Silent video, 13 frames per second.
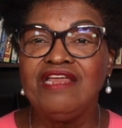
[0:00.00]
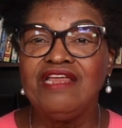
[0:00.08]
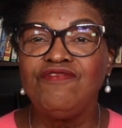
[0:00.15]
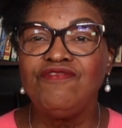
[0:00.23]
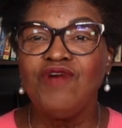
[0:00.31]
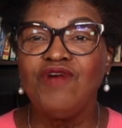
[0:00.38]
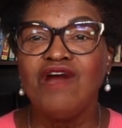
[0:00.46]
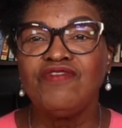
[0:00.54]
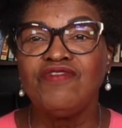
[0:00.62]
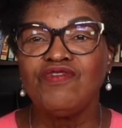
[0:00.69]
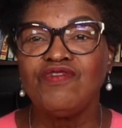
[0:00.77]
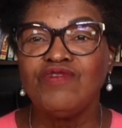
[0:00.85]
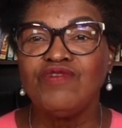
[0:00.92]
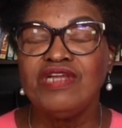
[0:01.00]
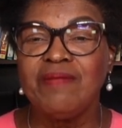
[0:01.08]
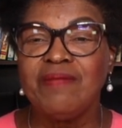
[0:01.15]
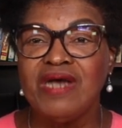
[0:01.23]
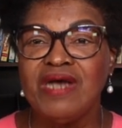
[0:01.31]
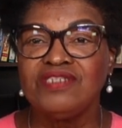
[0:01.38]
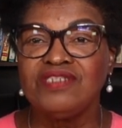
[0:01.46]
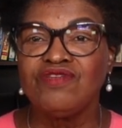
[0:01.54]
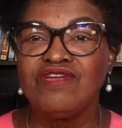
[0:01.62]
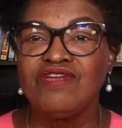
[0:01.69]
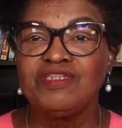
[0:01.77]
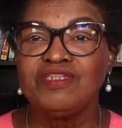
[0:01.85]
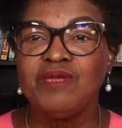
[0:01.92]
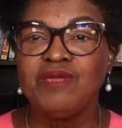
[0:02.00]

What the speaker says: if you have ever written a master resume,